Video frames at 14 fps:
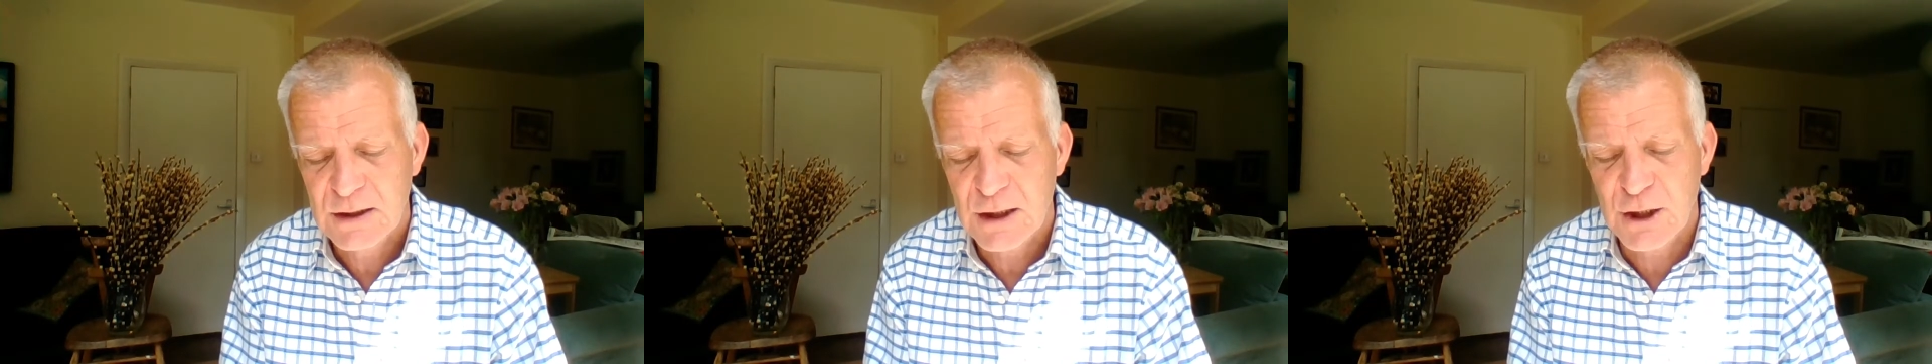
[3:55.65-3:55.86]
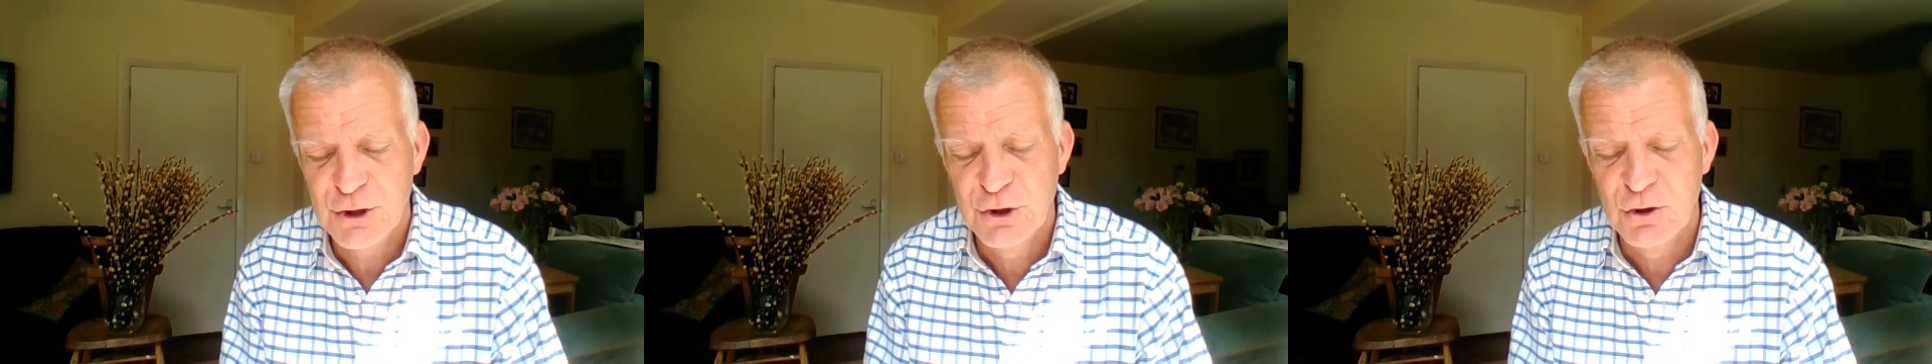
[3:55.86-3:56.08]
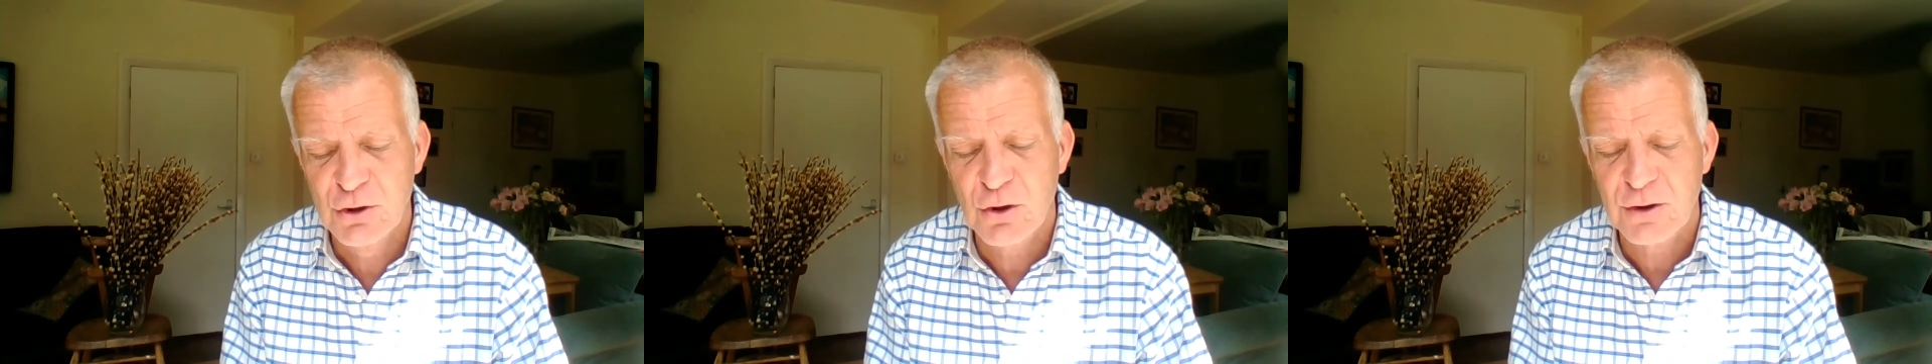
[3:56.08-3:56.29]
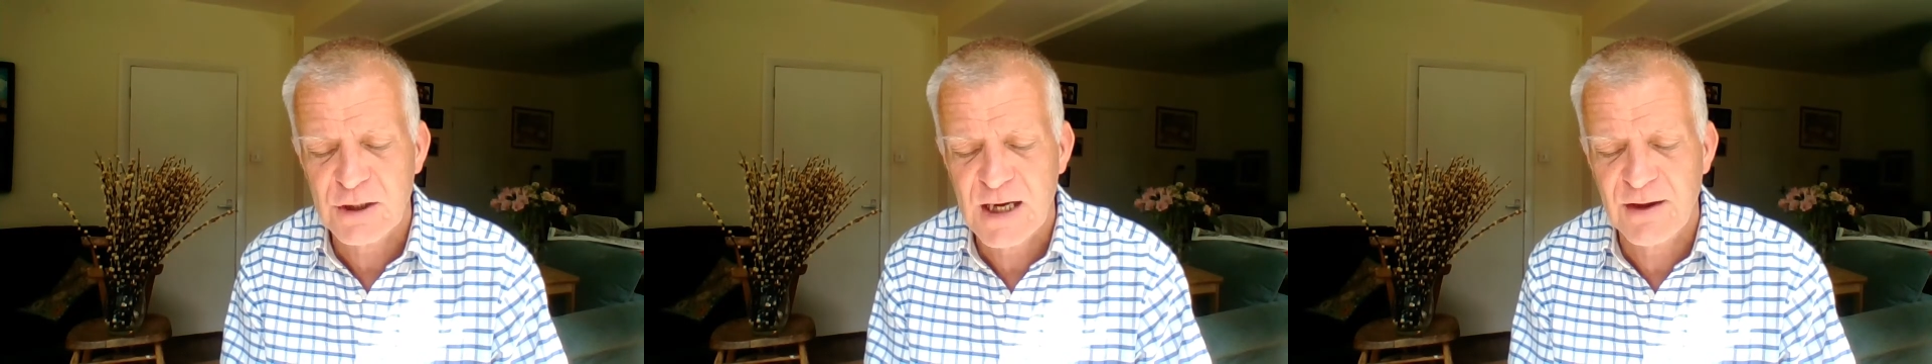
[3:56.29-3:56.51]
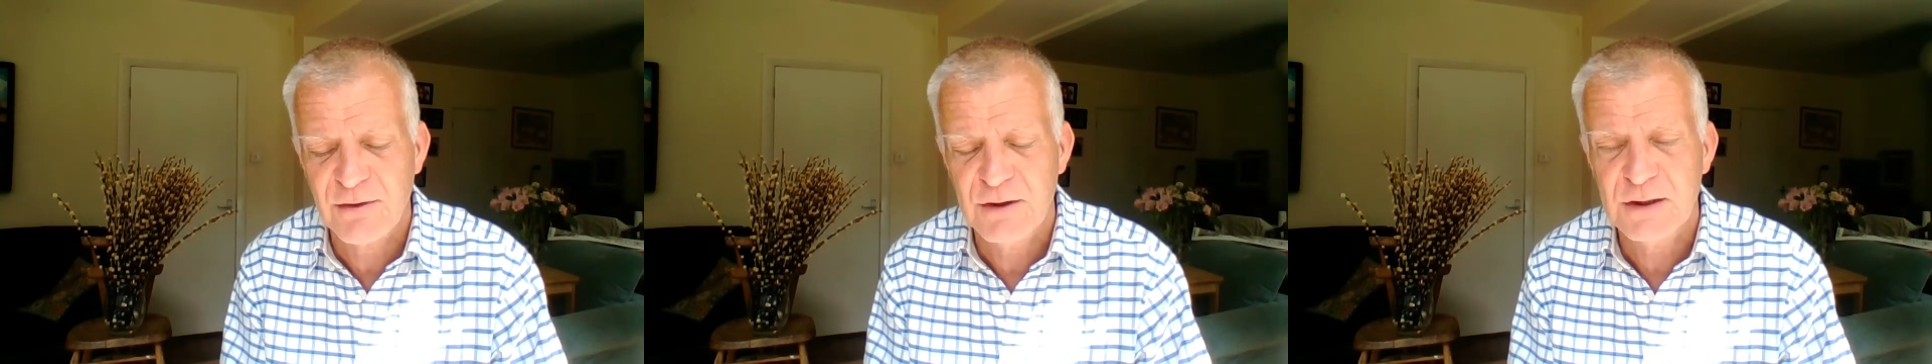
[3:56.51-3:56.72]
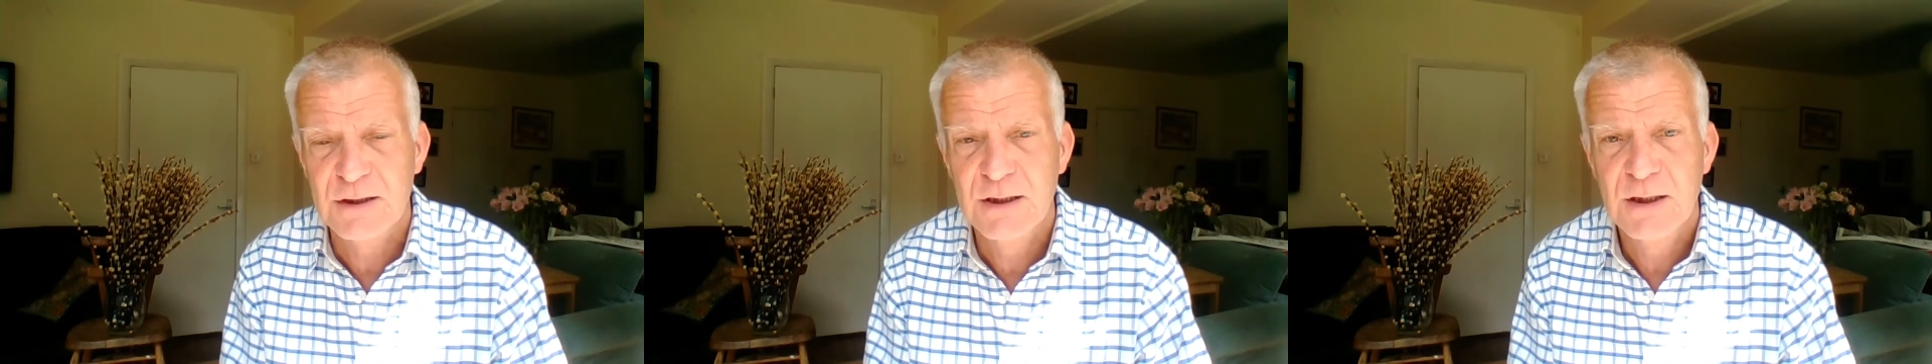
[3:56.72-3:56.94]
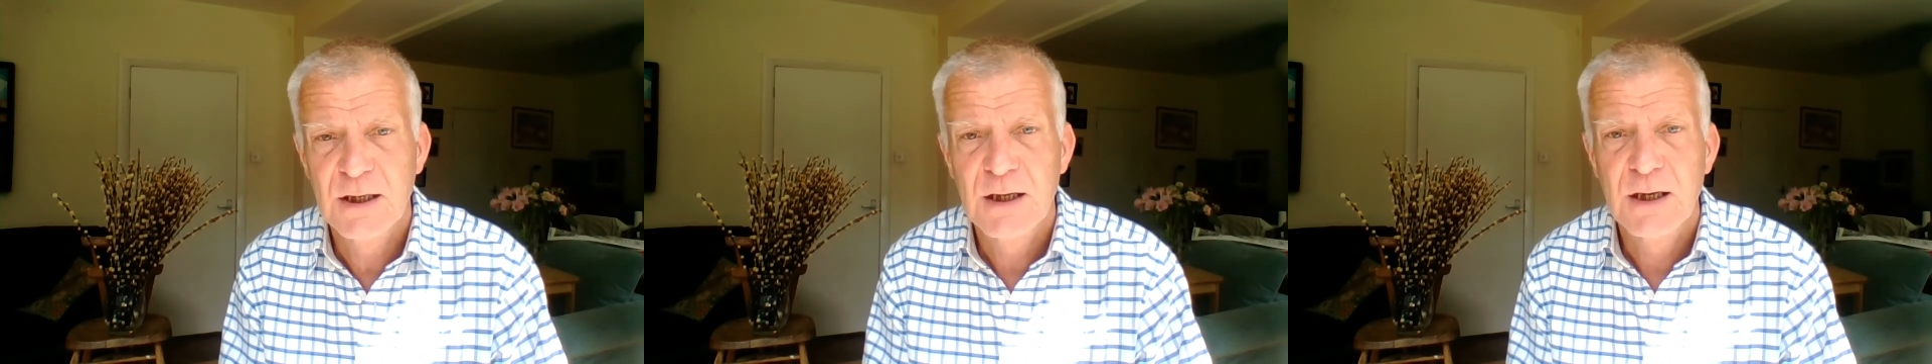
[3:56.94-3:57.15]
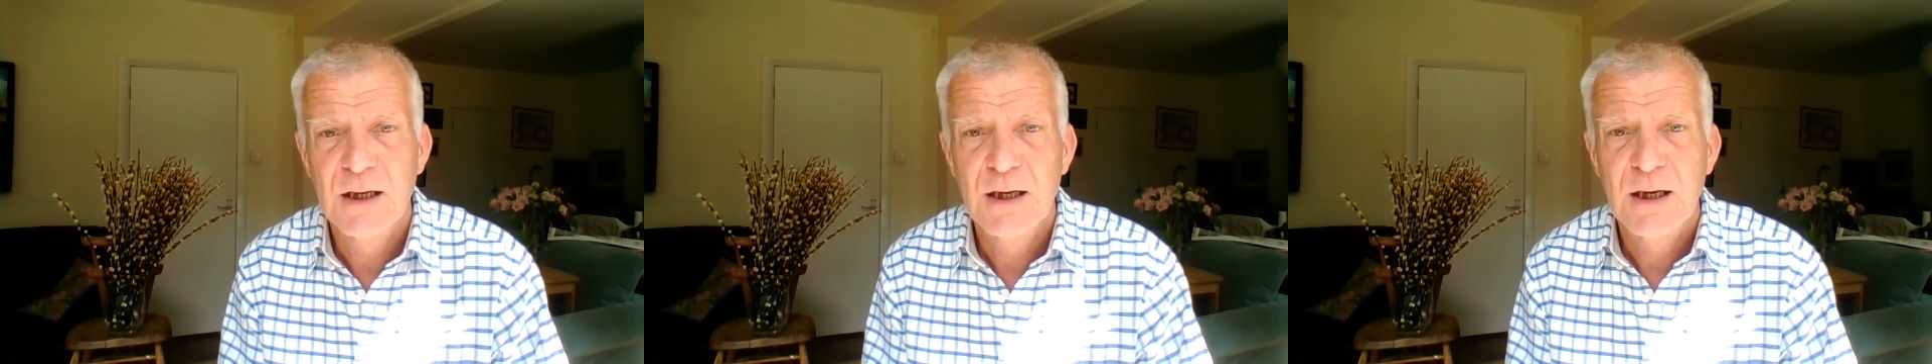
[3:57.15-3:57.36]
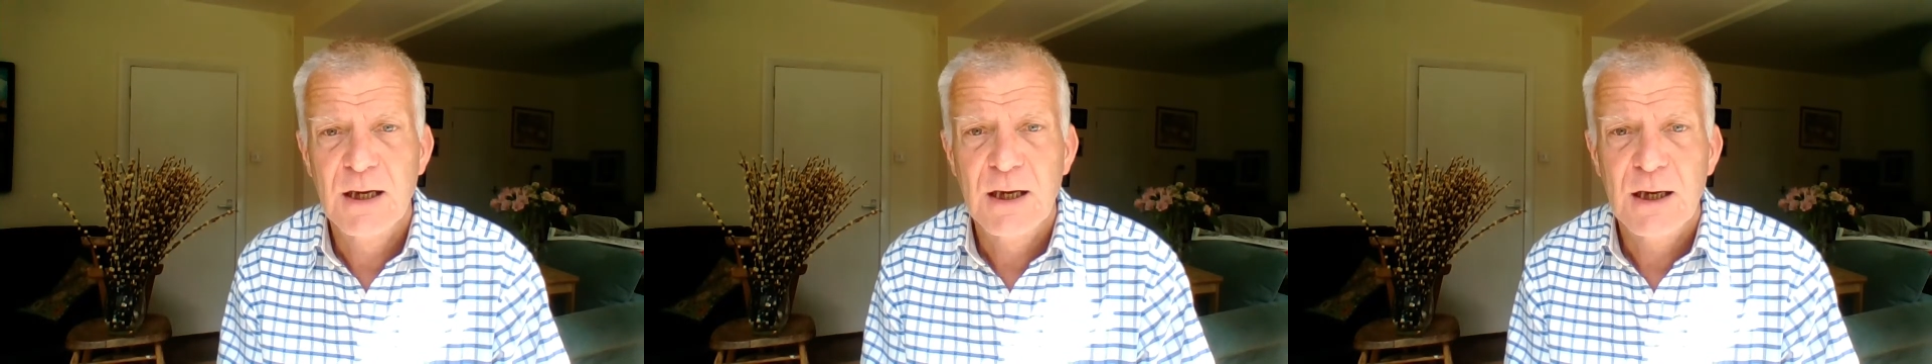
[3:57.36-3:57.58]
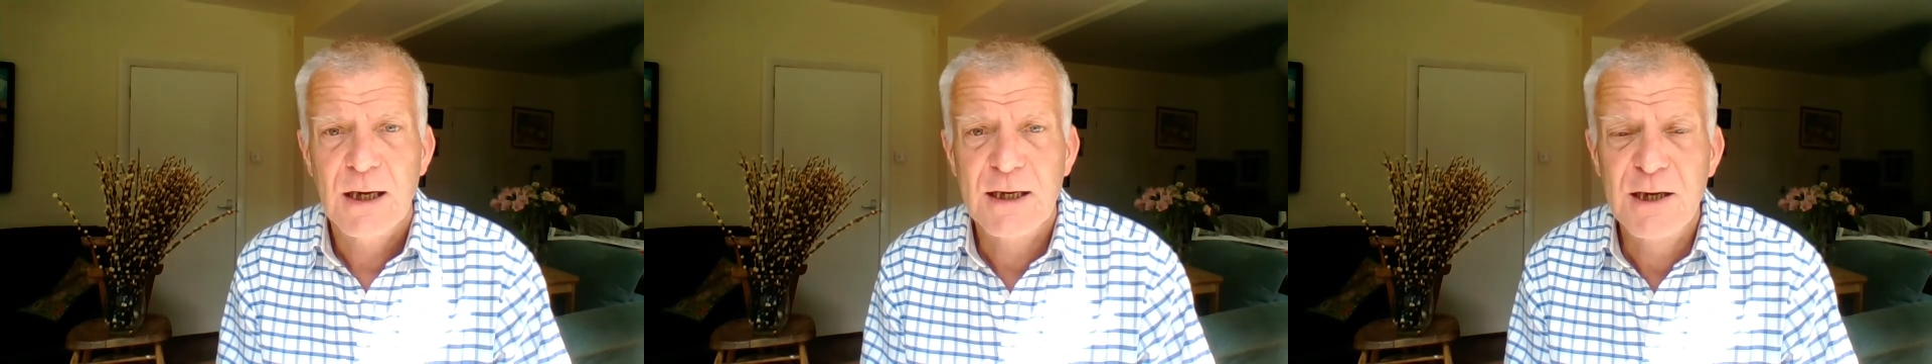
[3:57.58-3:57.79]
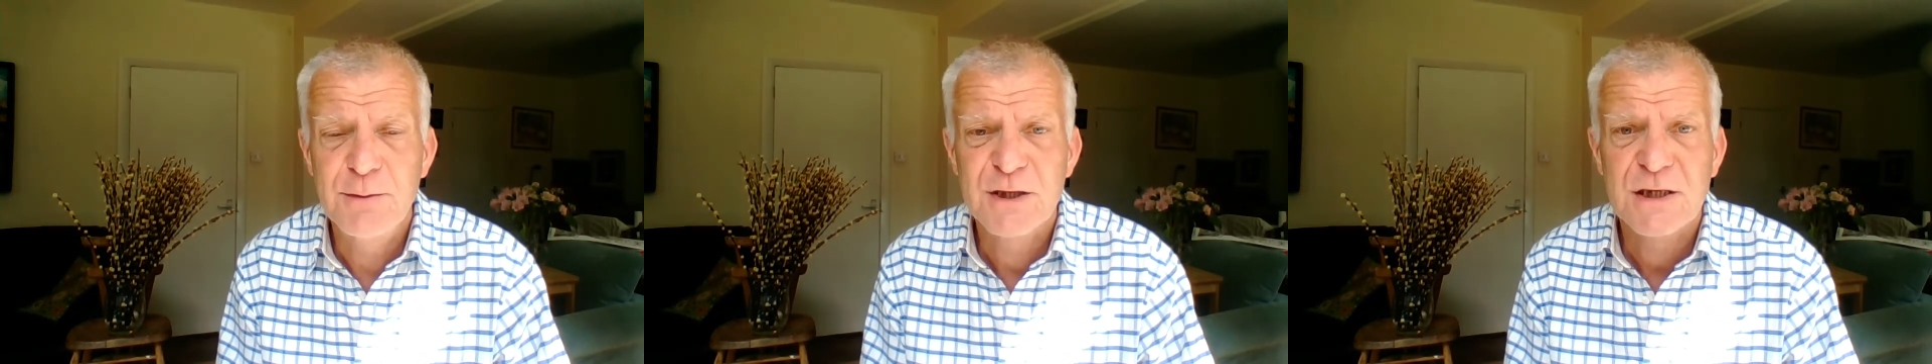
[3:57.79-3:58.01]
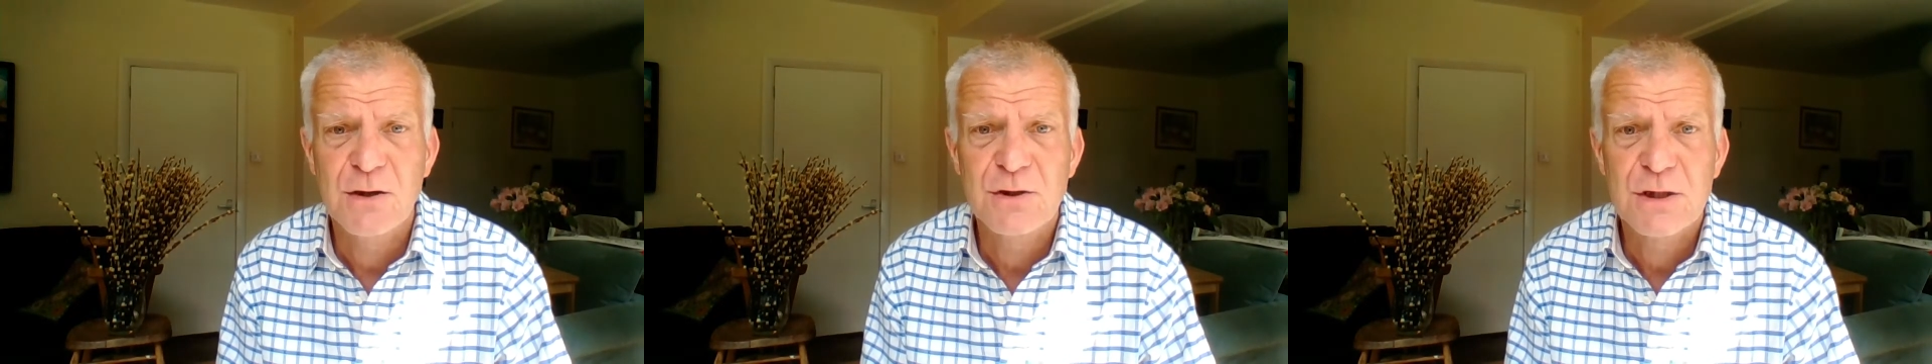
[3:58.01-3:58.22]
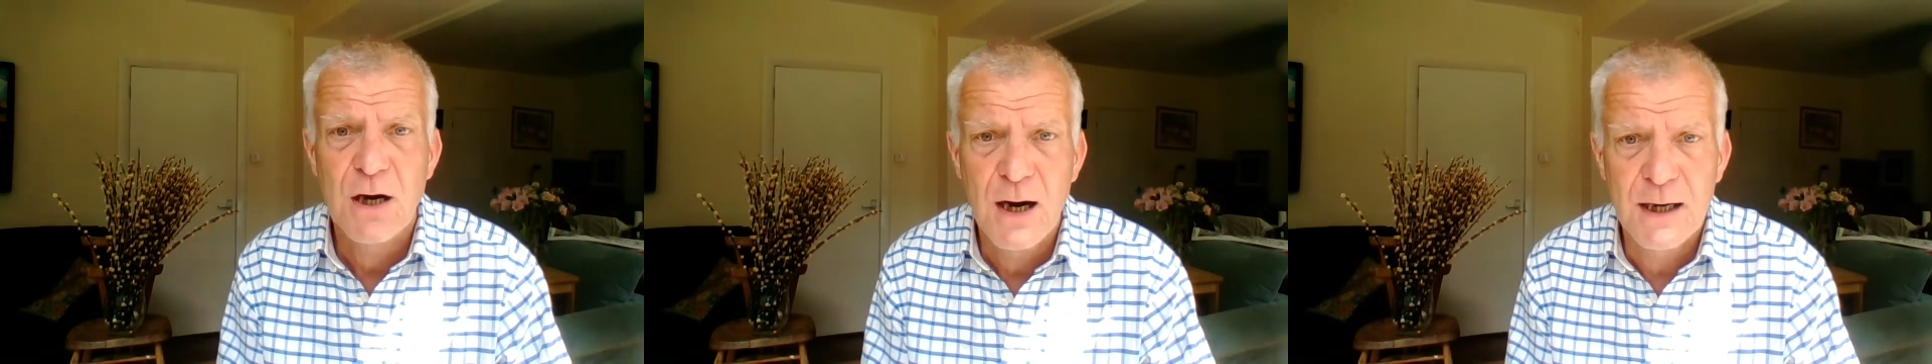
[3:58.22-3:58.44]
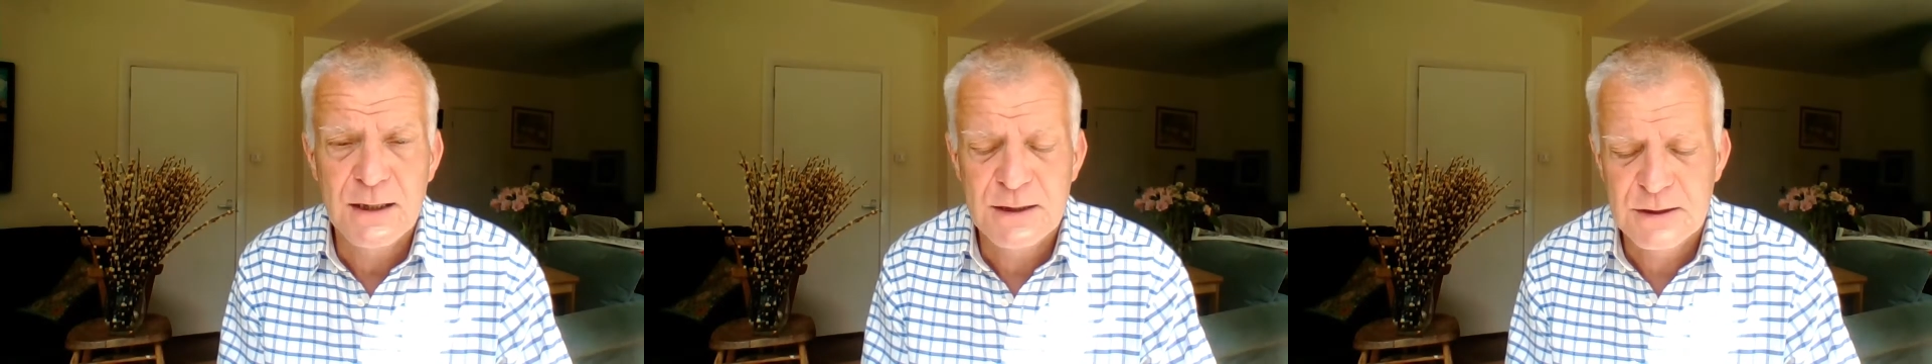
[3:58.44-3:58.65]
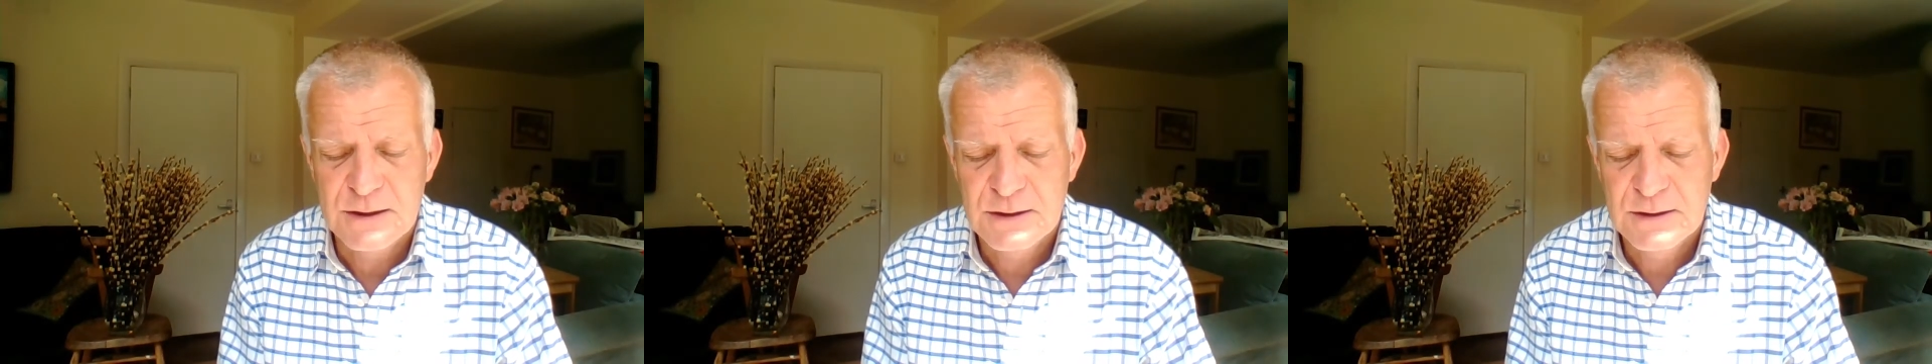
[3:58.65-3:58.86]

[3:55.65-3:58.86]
a new lot gathered, and he was so tired.